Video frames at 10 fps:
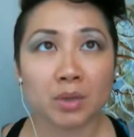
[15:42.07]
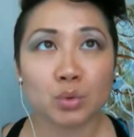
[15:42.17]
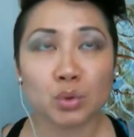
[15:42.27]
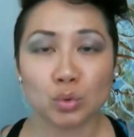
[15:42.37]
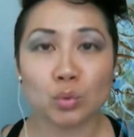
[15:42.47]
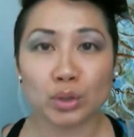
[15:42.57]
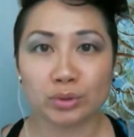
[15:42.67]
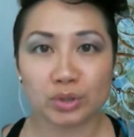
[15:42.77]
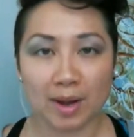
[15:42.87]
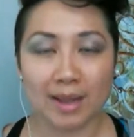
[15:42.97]
who were
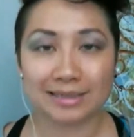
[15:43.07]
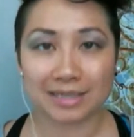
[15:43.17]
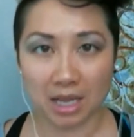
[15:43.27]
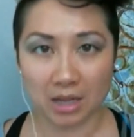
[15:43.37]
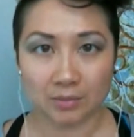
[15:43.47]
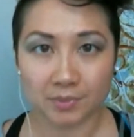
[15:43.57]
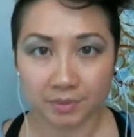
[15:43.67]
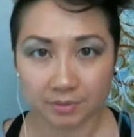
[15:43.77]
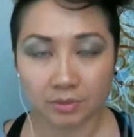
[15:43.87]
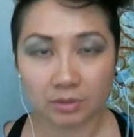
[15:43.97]
you trying to help?
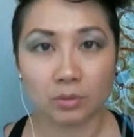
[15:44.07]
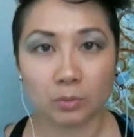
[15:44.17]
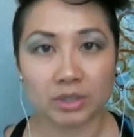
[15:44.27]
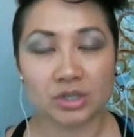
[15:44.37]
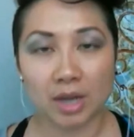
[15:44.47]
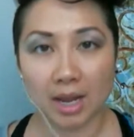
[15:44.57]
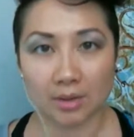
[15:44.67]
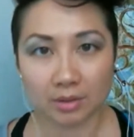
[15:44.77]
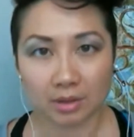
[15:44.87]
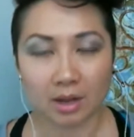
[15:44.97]
Which
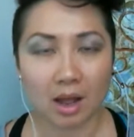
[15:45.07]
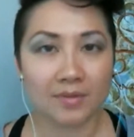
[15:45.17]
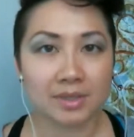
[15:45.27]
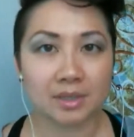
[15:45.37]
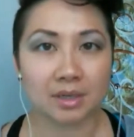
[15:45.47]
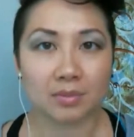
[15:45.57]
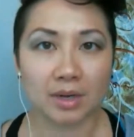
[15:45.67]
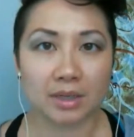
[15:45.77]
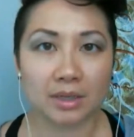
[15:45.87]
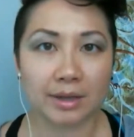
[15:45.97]
I obviously
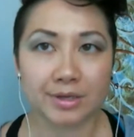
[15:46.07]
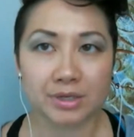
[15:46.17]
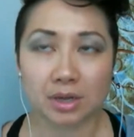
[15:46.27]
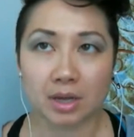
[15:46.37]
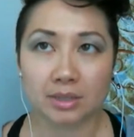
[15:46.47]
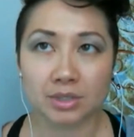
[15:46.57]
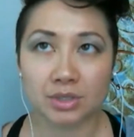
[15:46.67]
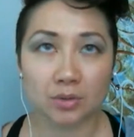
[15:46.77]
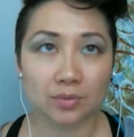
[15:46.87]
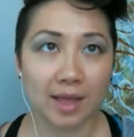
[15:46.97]
already
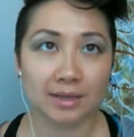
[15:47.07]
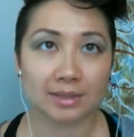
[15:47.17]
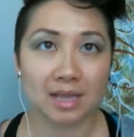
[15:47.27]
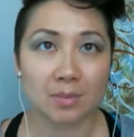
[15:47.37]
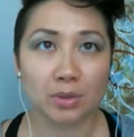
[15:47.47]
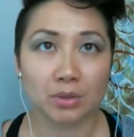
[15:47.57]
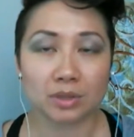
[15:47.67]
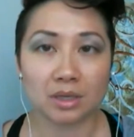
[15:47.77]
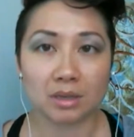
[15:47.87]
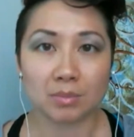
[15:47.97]
showed that example
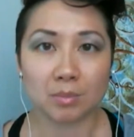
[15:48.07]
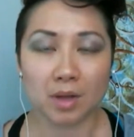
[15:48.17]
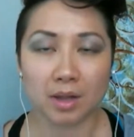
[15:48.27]
in